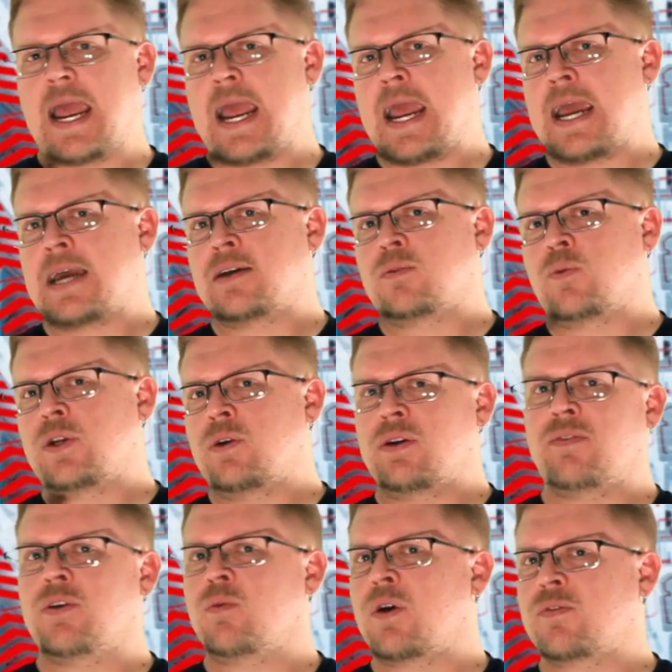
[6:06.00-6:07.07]
and we don't
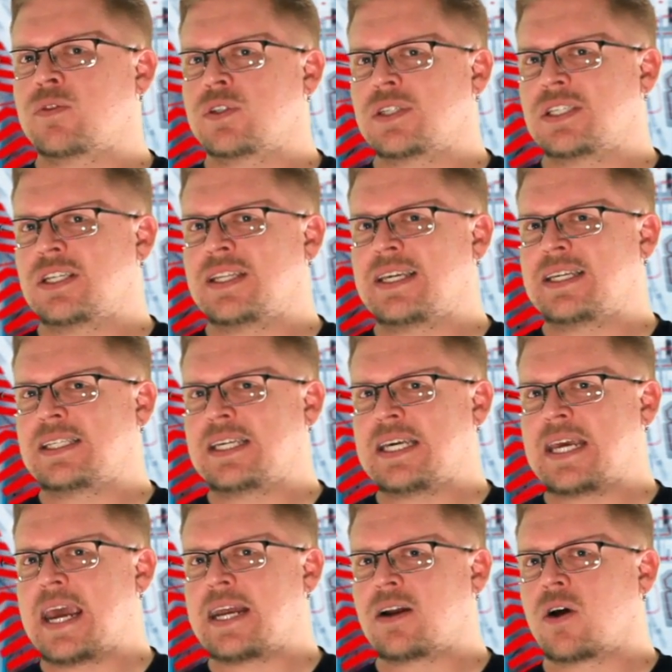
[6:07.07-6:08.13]
have any references to the
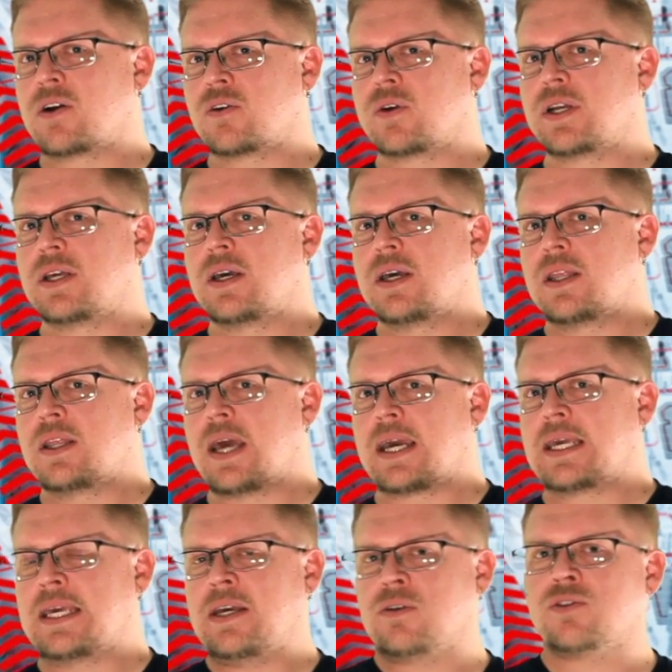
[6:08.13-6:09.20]
T-800 that
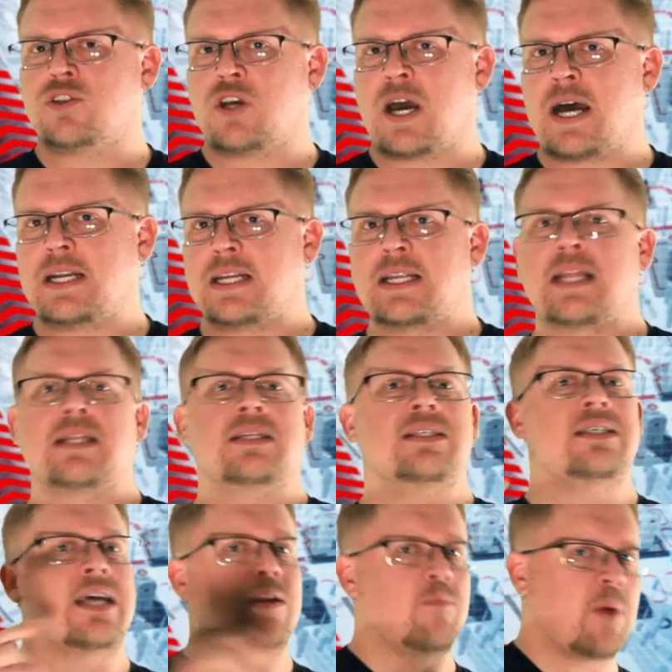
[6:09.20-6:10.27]
kills John and then is
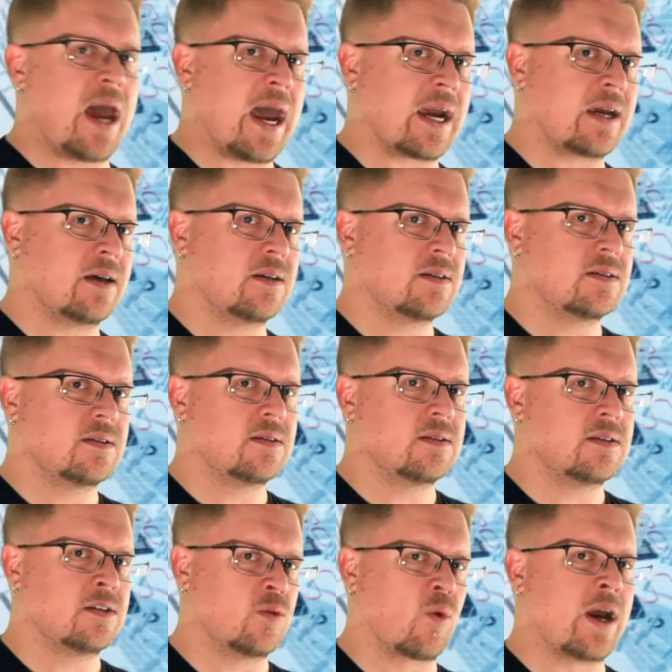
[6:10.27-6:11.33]
sent back
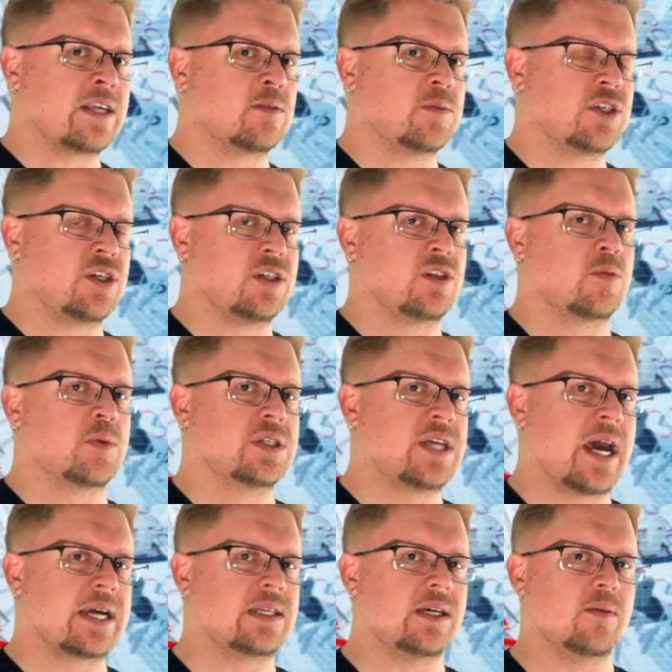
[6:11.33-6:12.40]
in the Rise of the Machines to
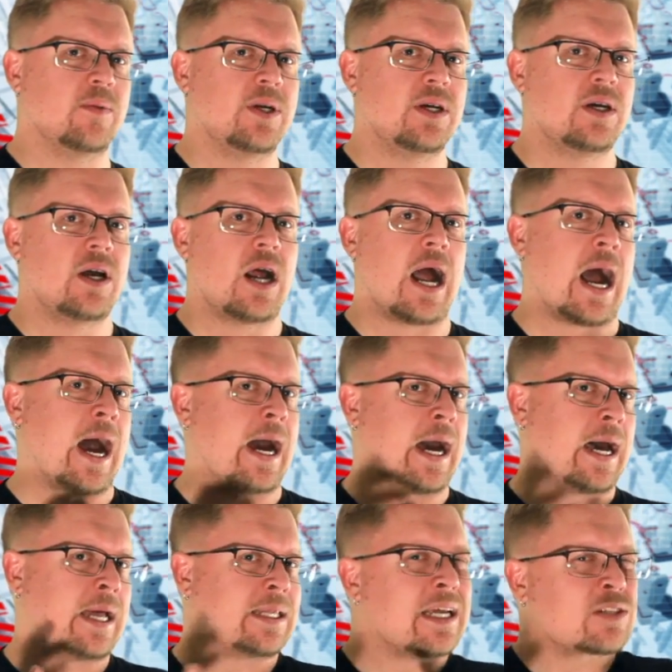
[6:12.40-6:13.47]
protect him.
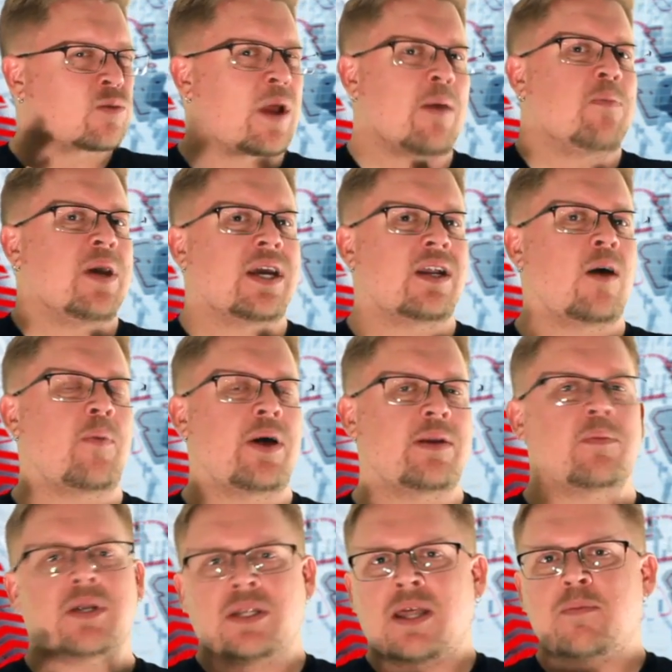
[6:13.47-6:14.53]
That's what I'm picking up on,
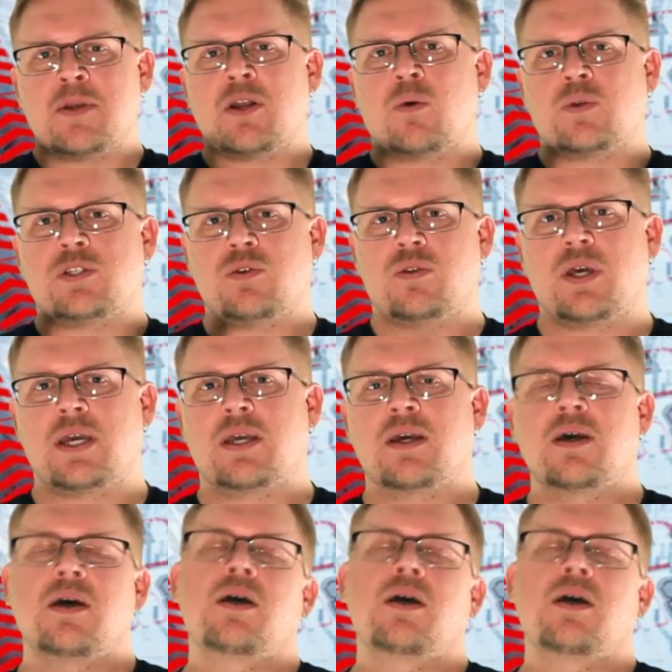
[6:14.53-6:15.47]
but let me know what you think.